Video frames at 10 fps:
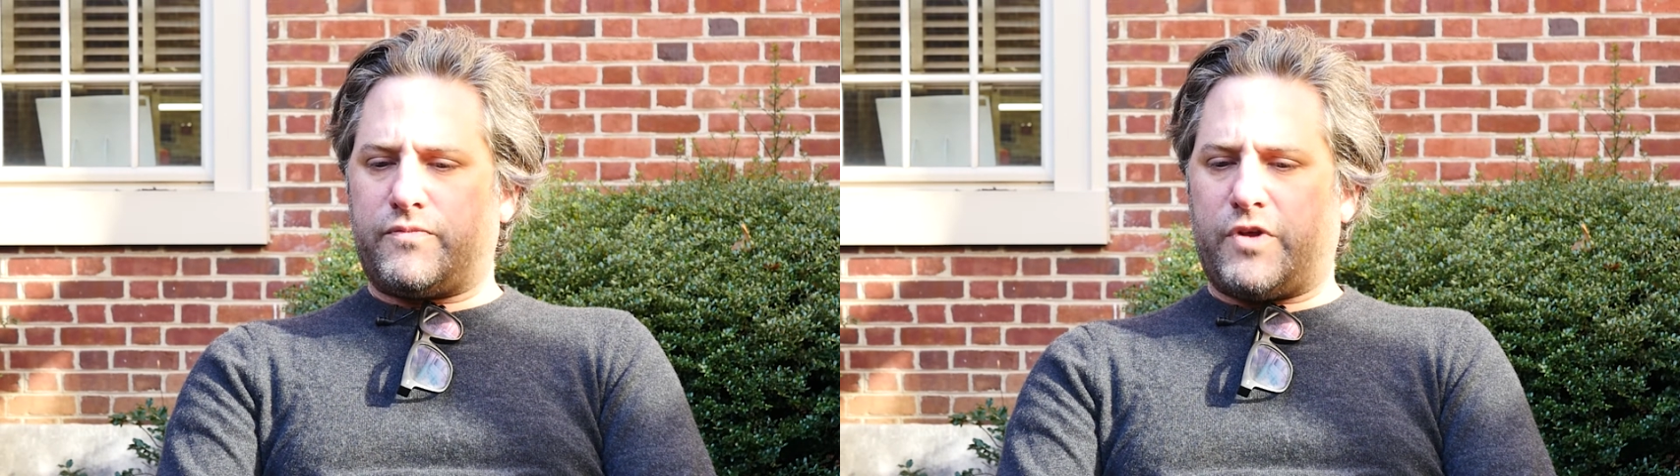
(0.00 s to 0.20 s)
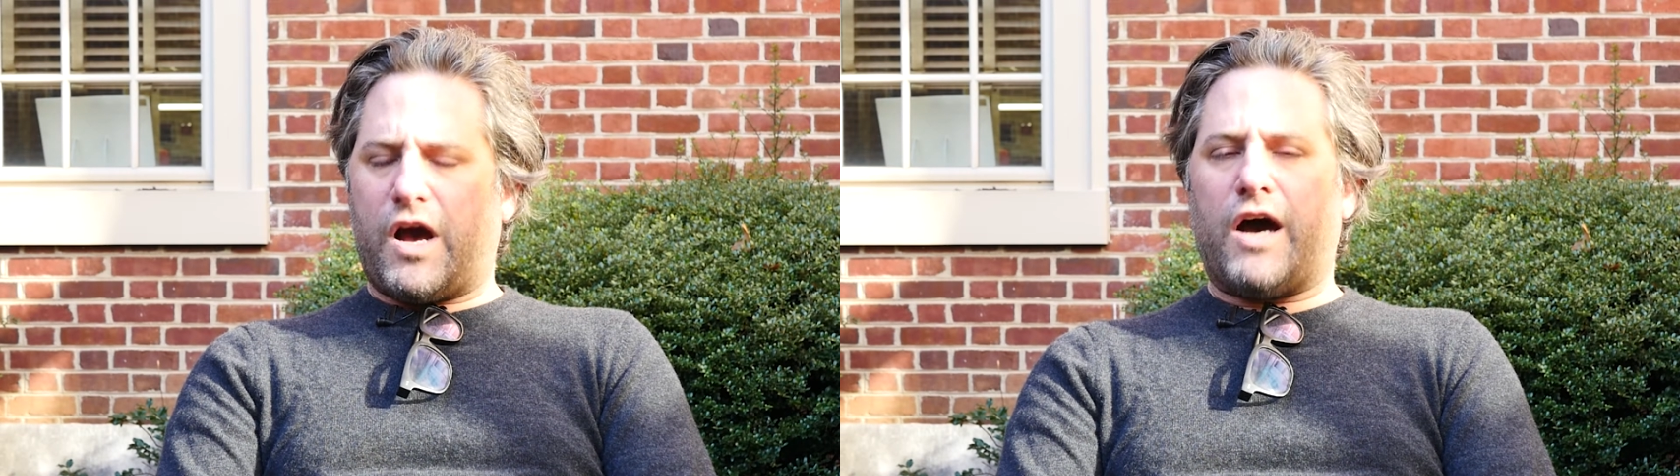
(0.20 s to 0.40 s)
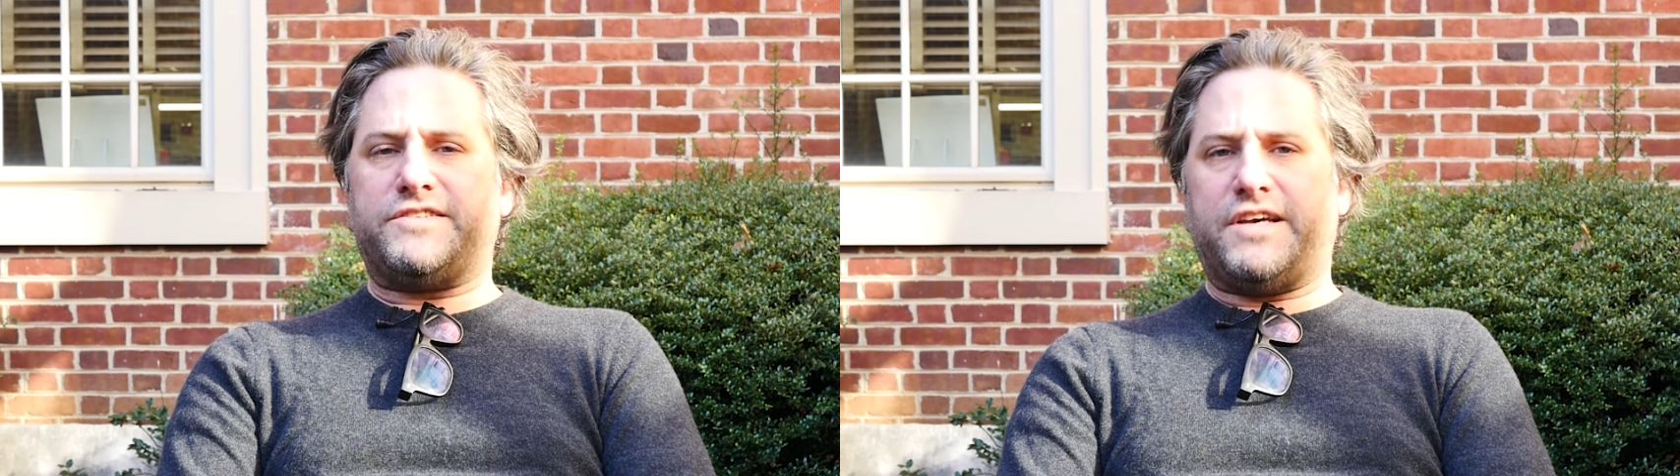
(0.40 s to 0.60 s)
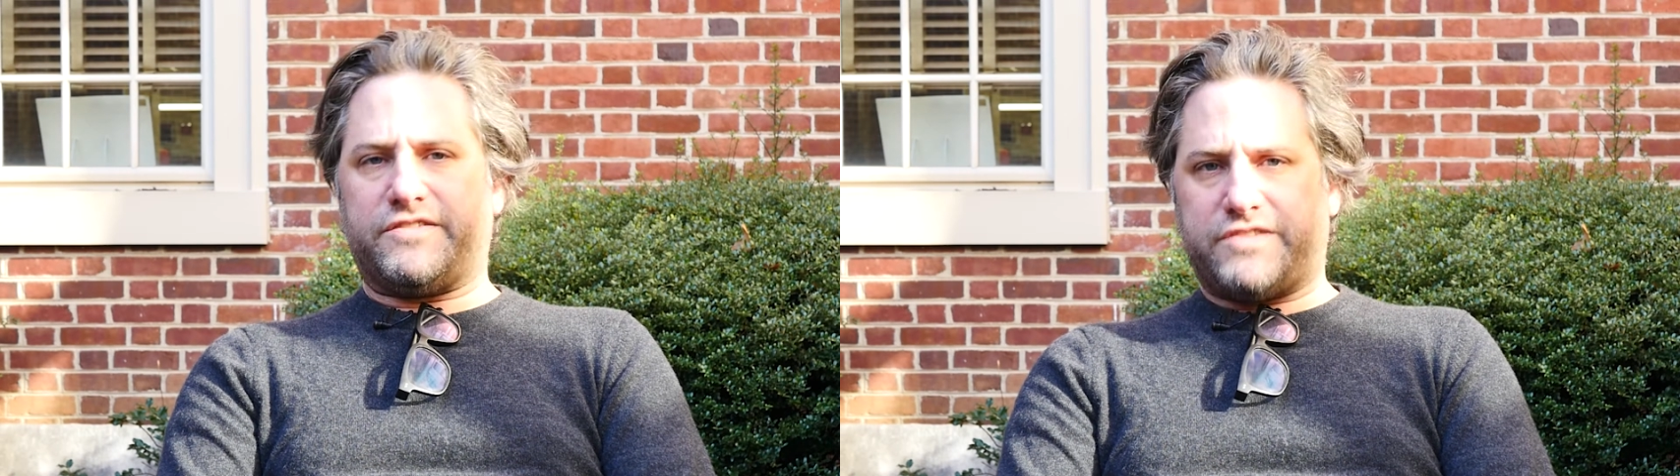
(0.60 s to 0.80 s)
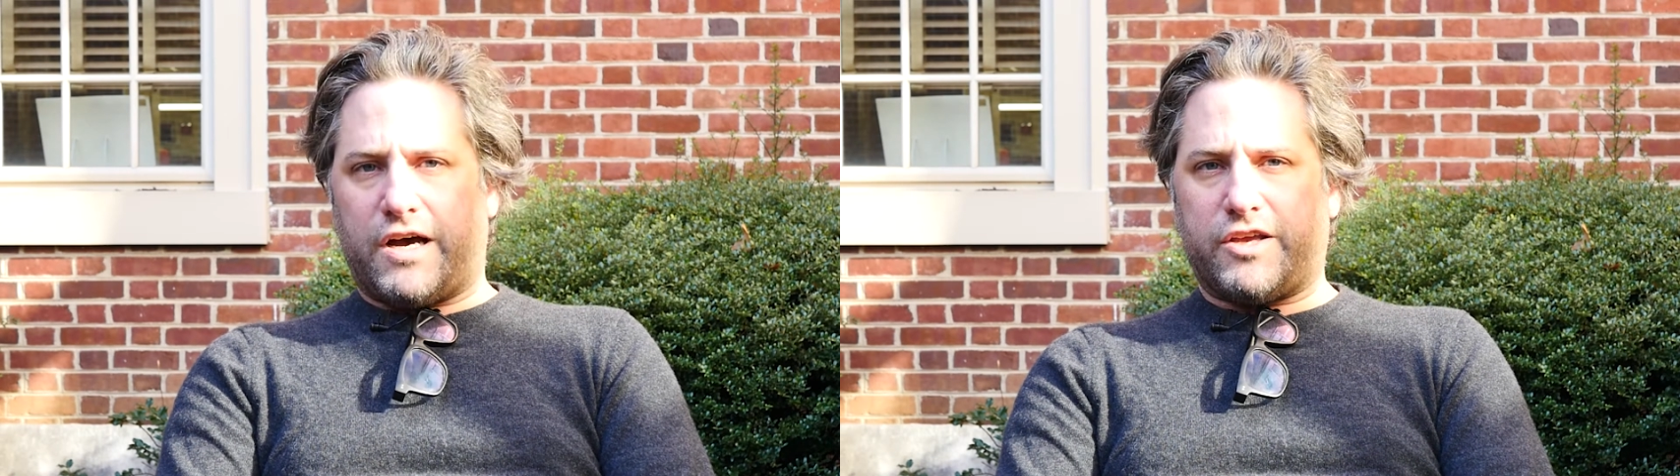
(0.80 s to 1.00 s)

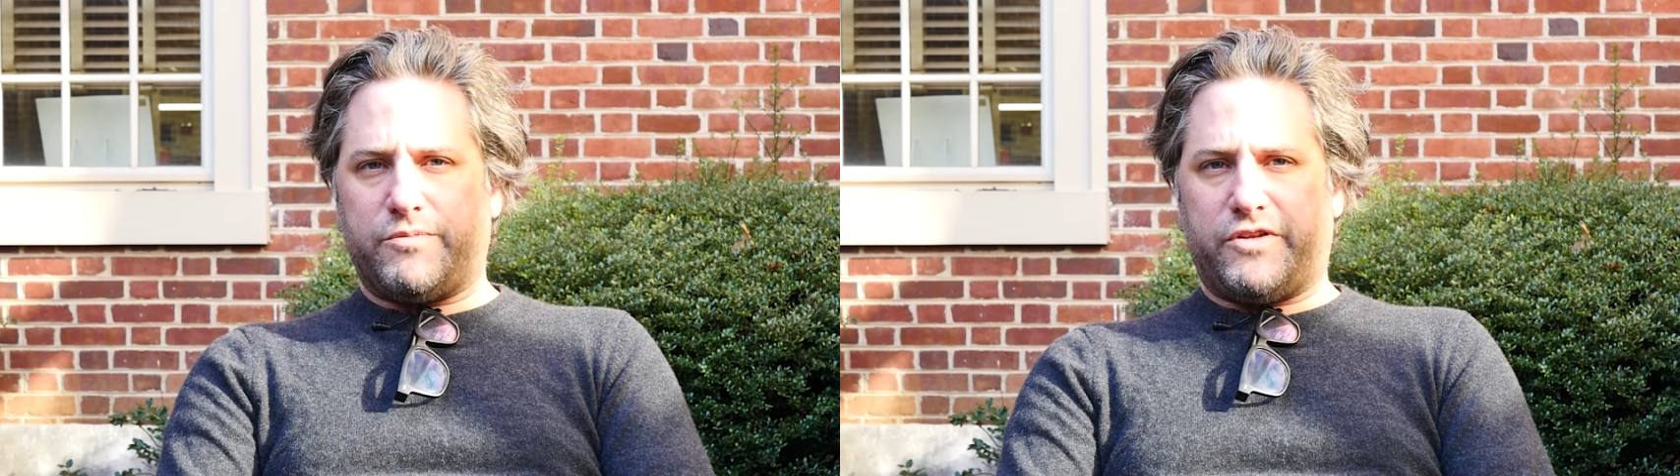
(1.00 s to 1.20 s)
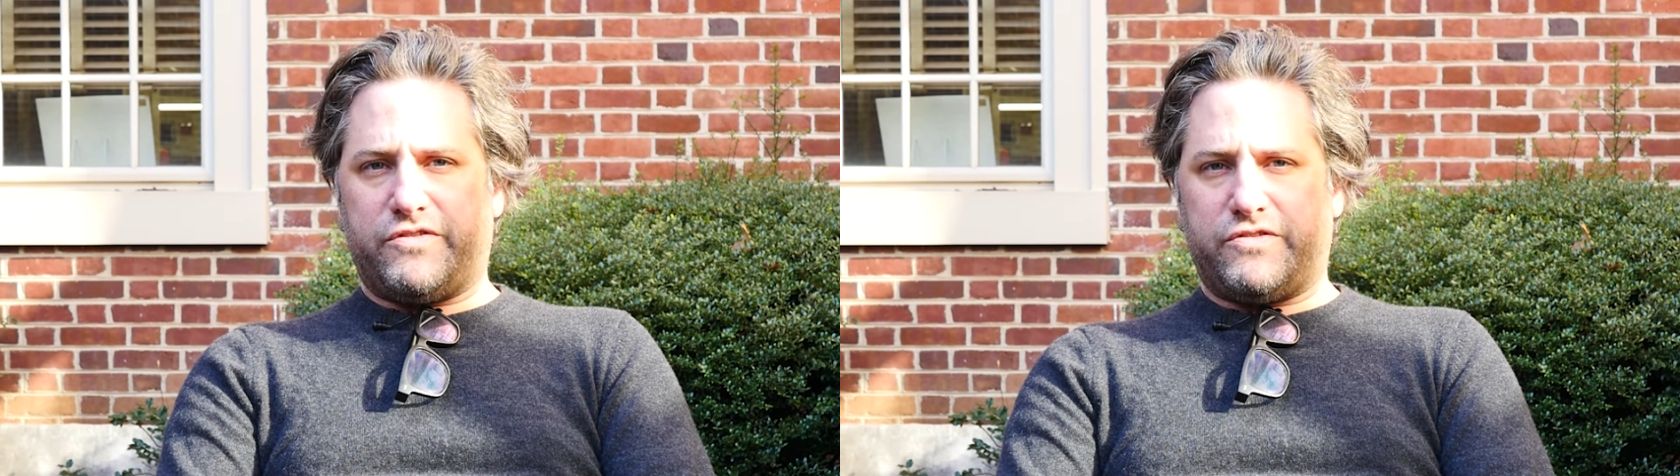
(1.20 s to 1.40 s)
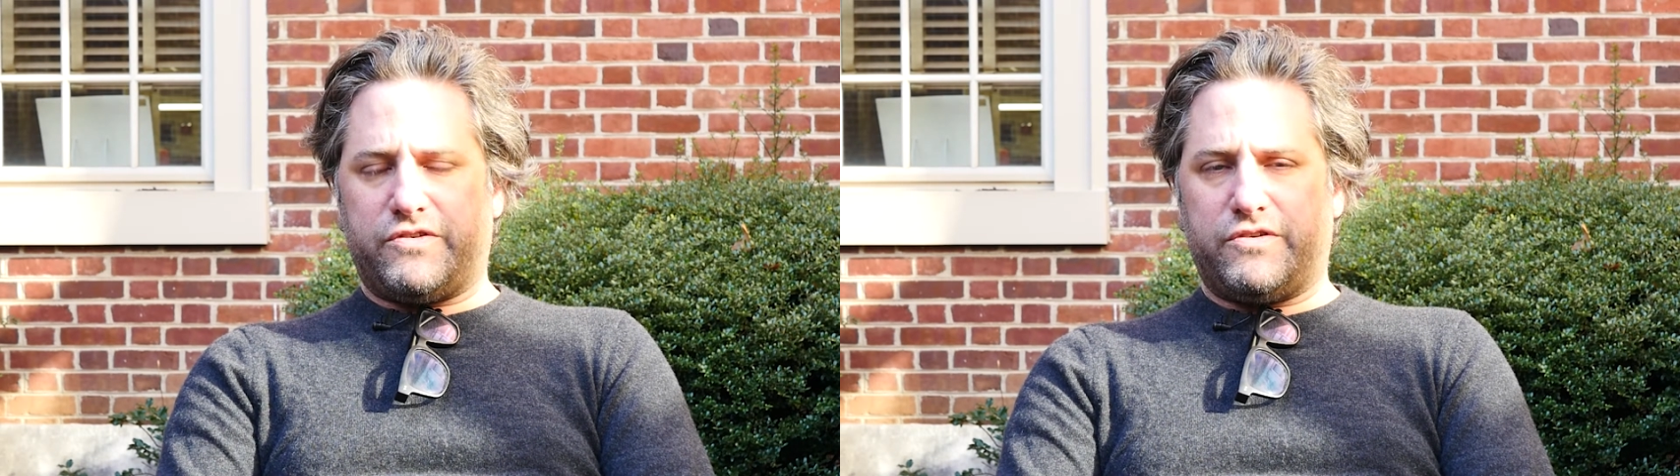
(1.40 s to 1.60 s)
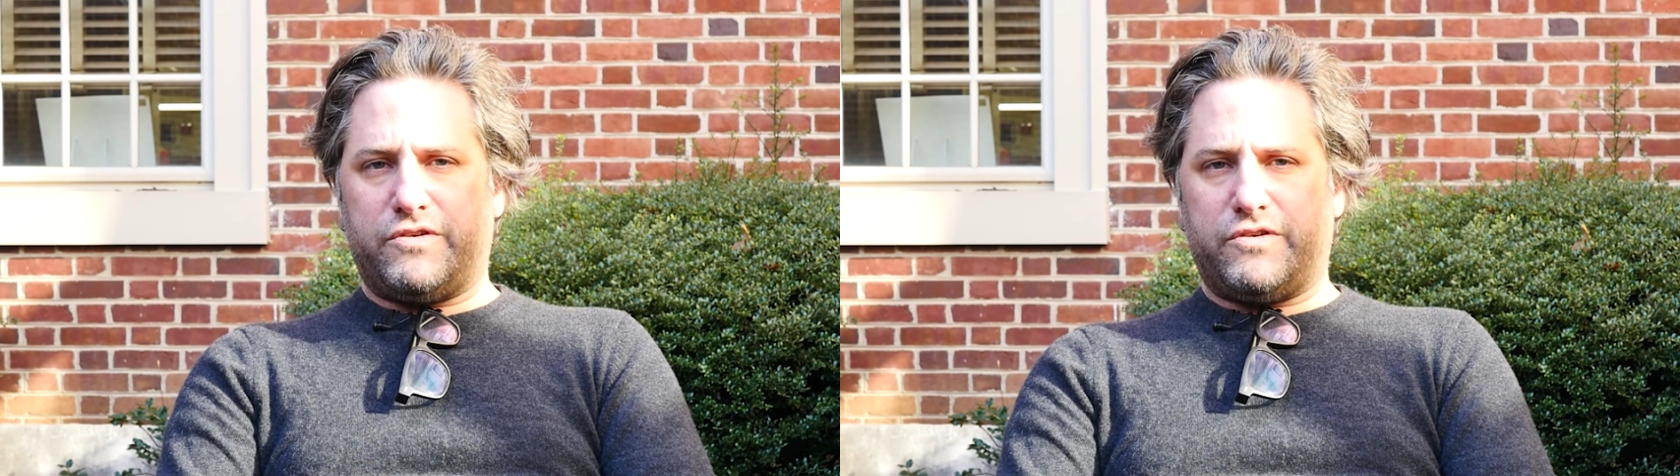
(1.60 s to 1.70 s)
context documents